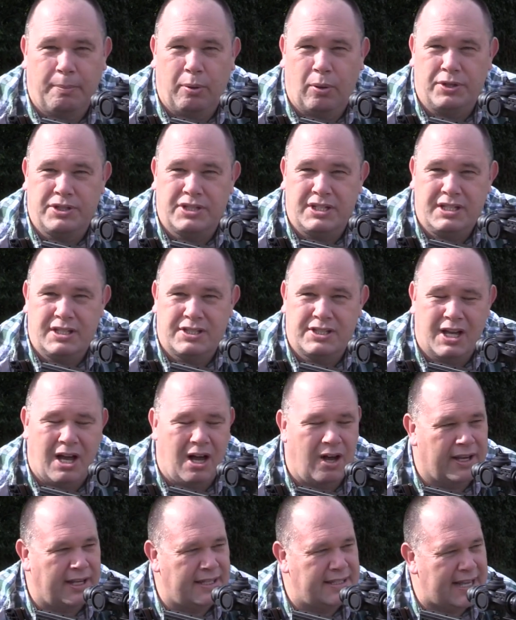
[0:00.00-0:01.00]
point at your
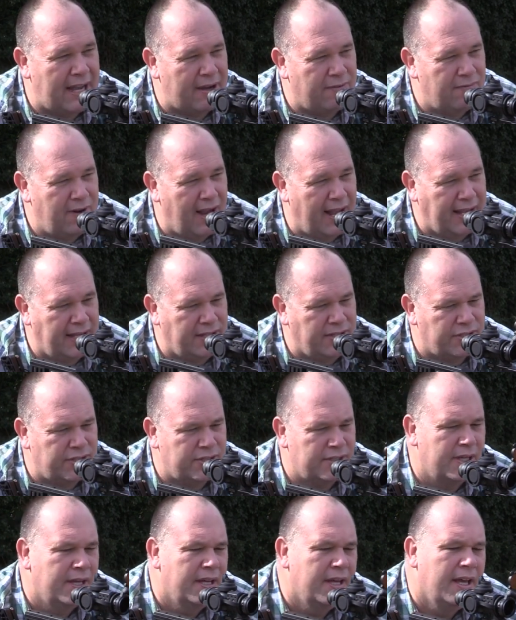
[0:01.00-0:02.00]
target
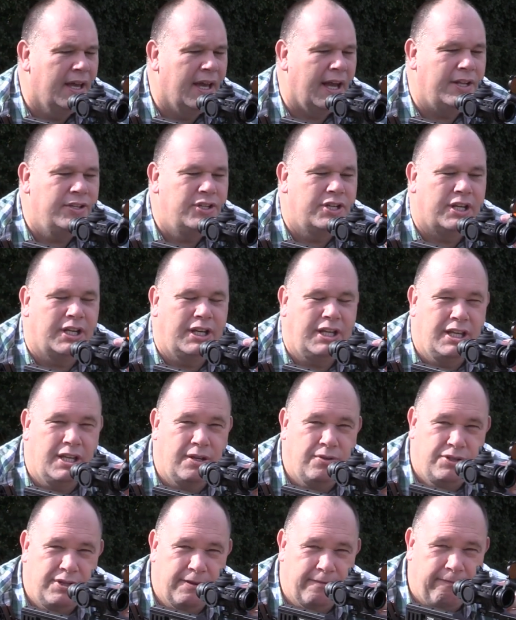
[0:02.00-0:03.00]
downrange, and you're going to
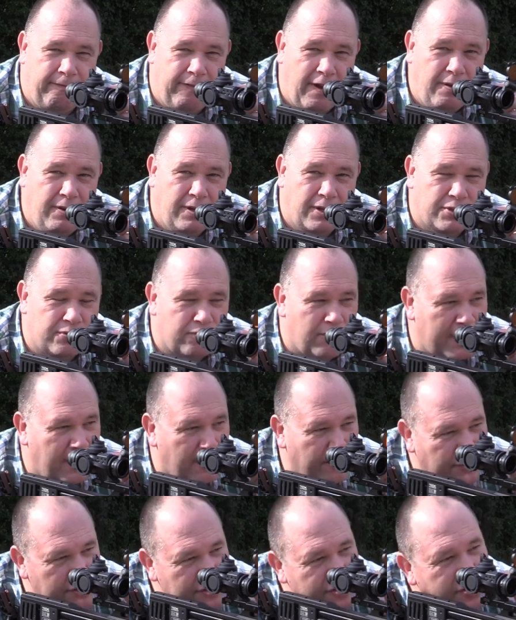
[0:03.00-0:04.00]
use your focus ring on the